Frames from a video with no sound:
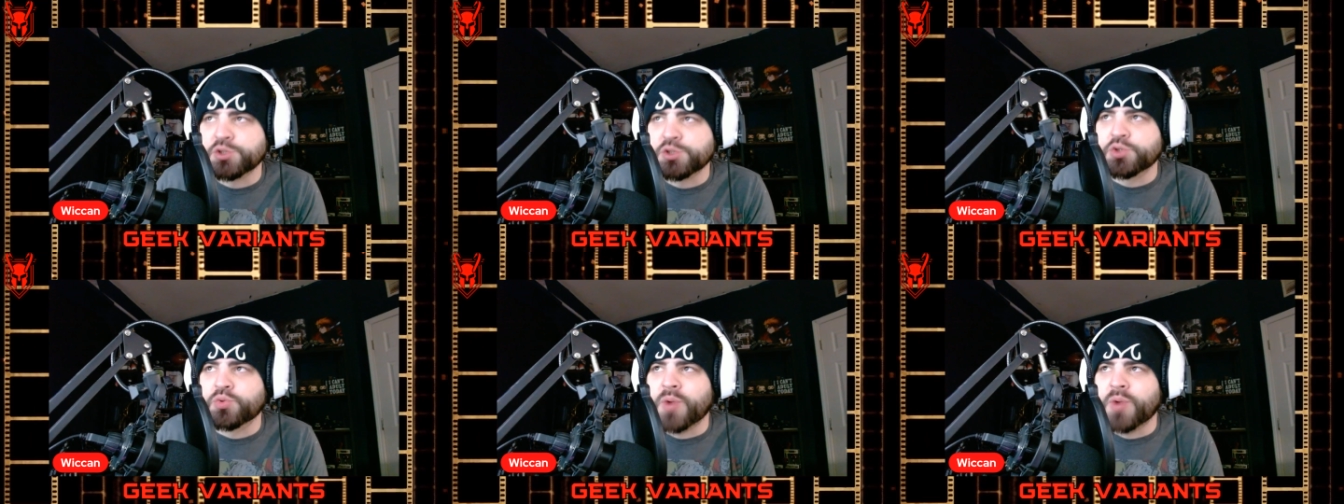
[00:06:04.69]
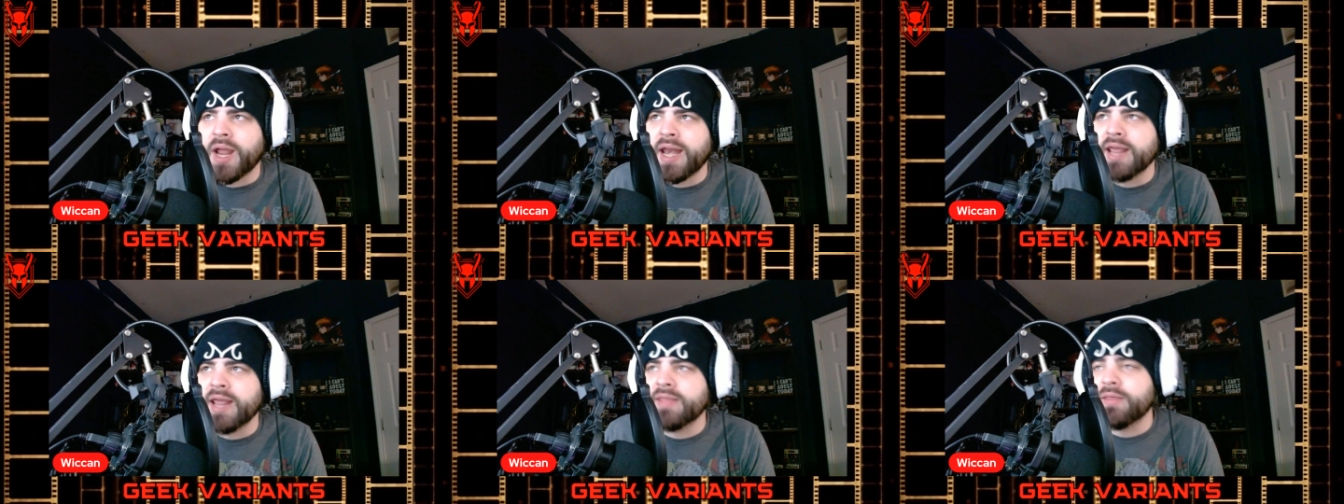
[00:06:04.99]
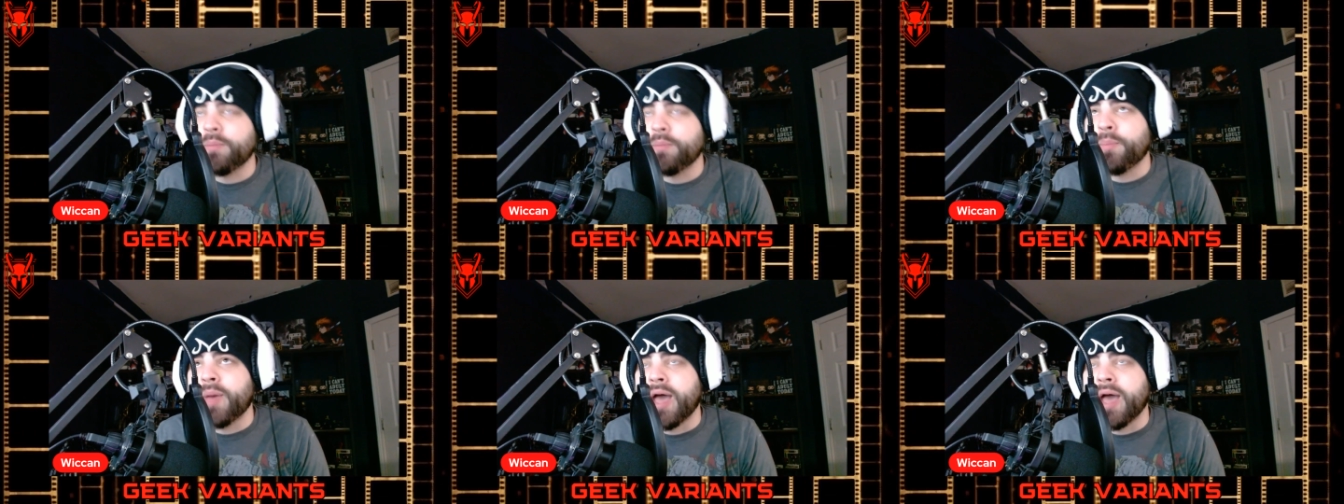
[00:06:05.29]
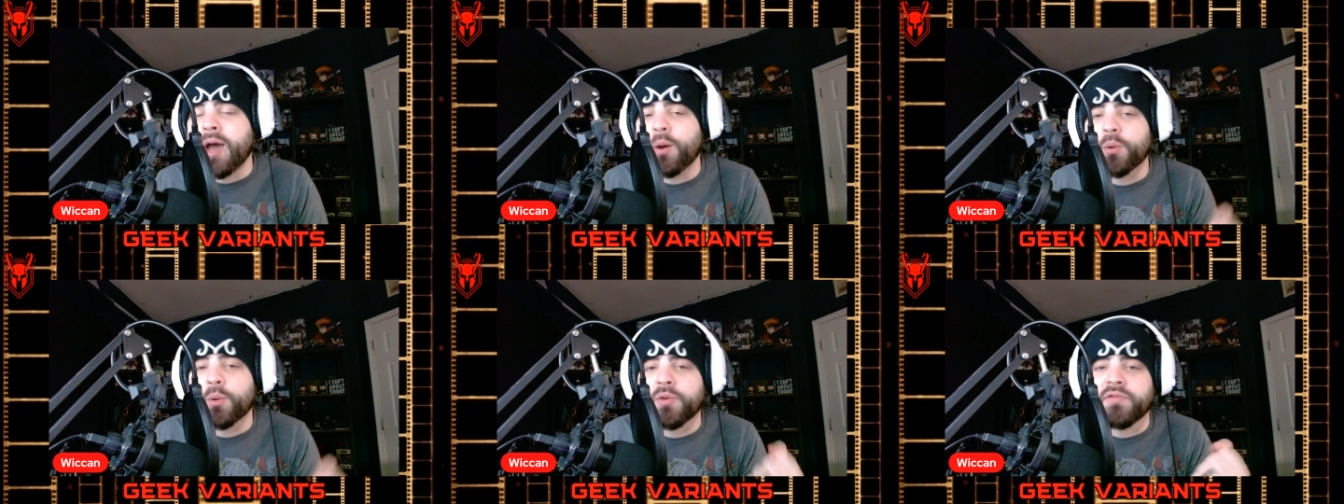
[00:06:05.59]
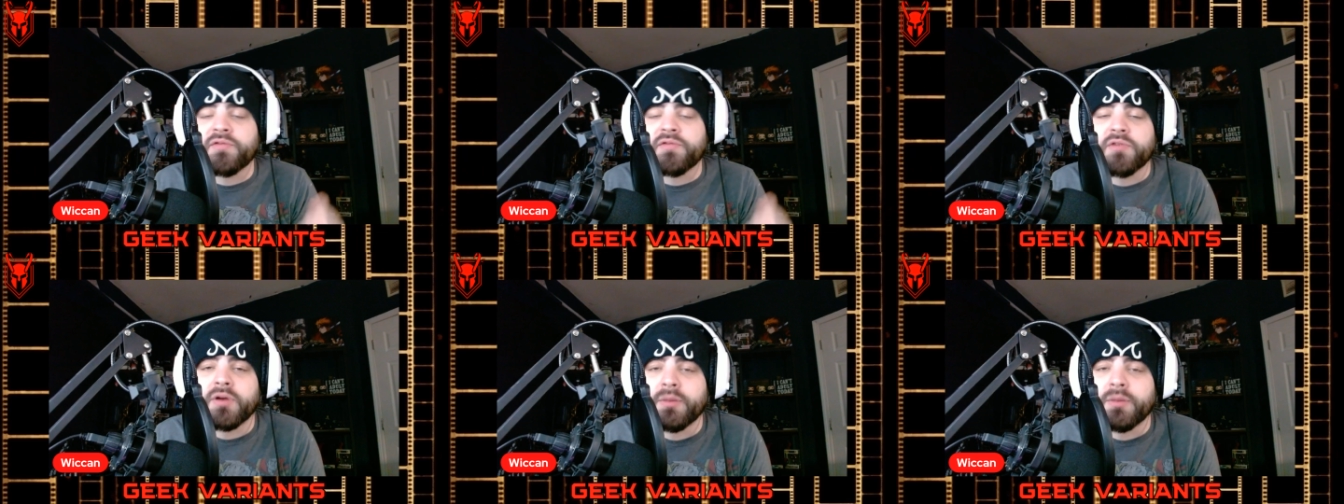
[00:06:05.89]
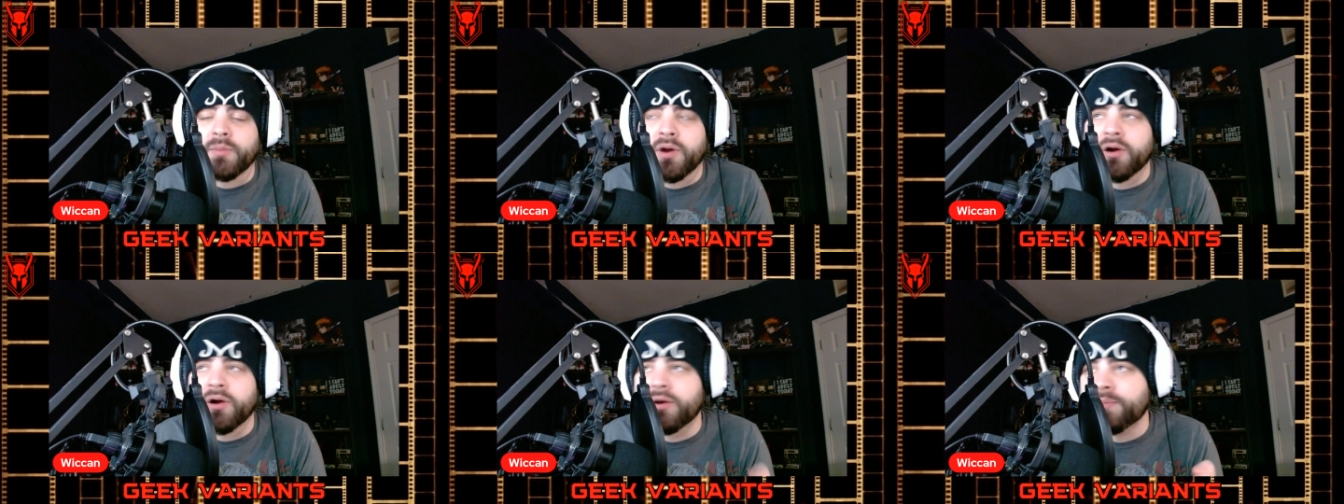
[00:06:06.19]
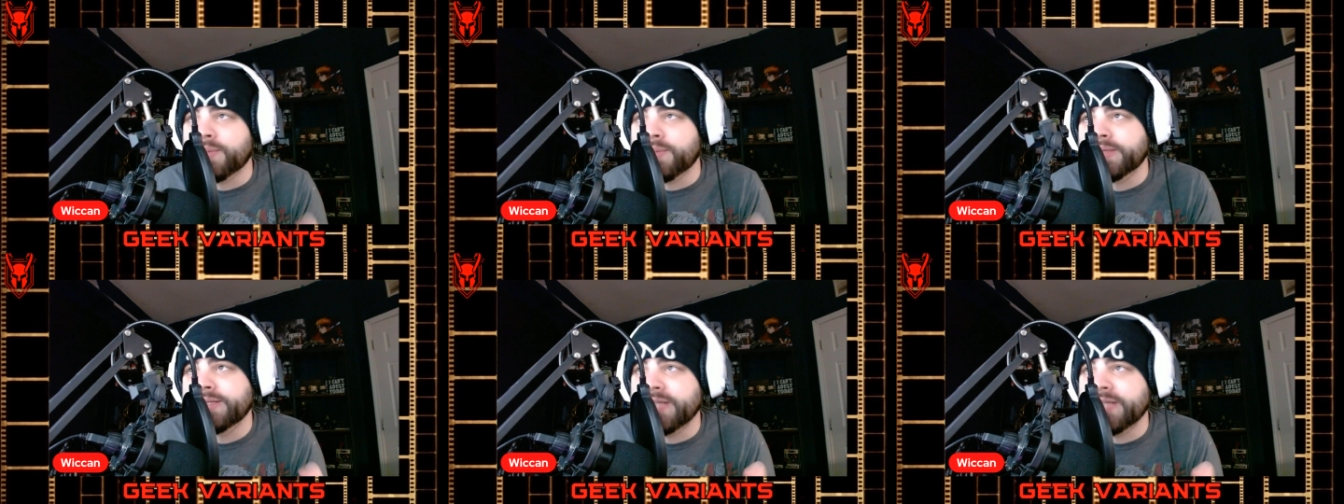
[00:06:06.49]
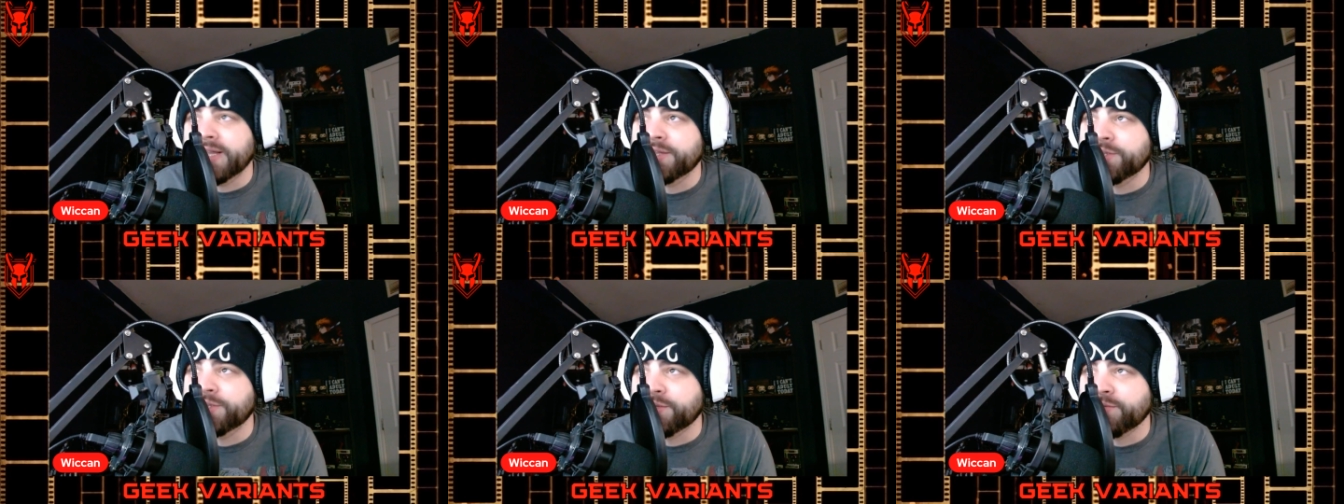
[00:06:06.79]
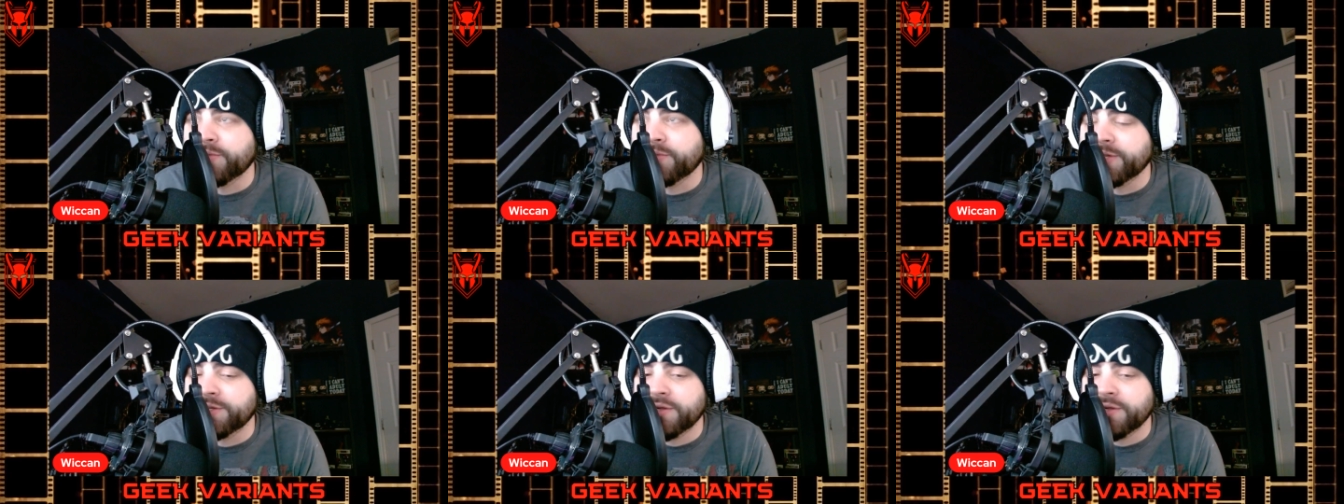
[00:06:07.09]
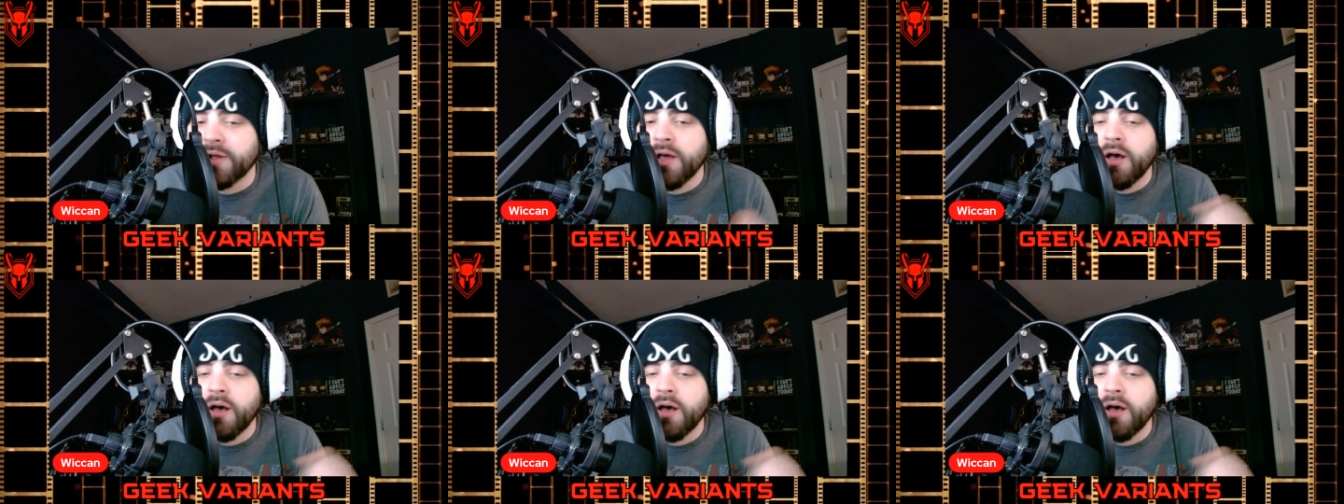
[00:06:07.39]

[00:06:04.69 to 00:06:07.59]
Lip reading: draining the power from our protection witch,